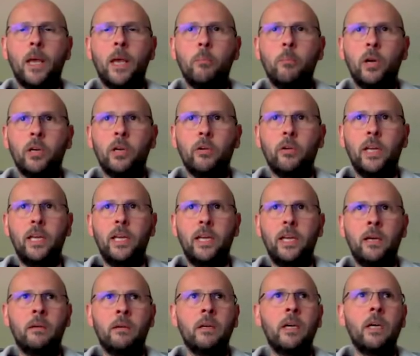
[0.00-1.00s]
polygon
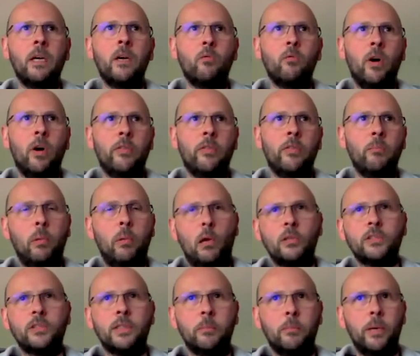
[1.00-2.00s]
here, rather than
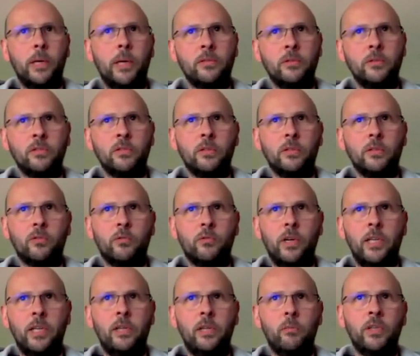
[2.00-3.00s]
plotting pixels to the
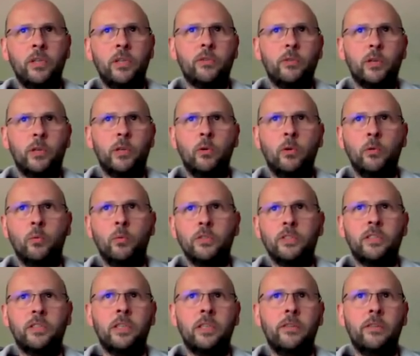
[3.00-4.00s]
screen, we just record what's
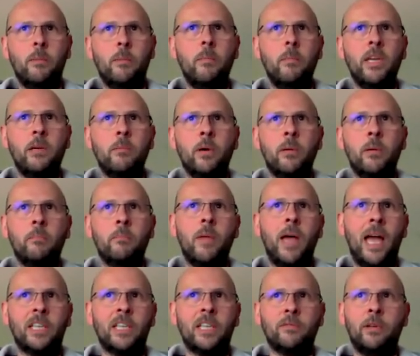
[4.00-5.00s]
the minimum
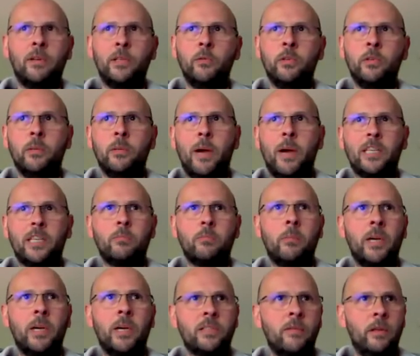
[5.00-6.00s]
X value and the maximum
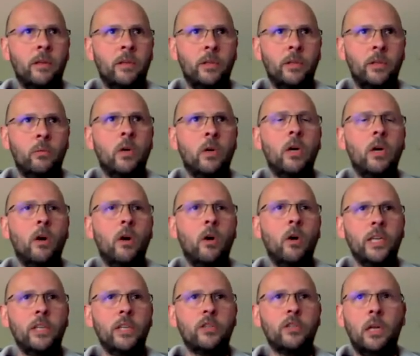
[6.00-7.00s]
X value on
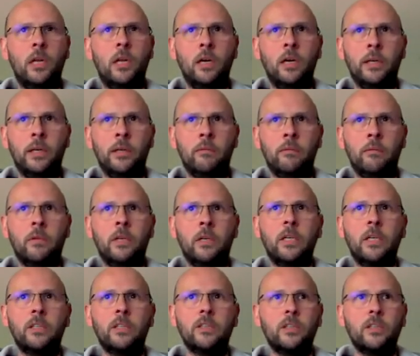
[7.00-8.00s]
each line.
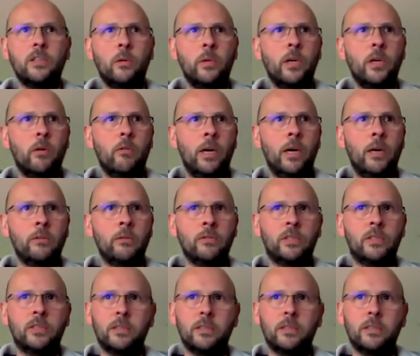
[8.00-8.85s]
So we go around,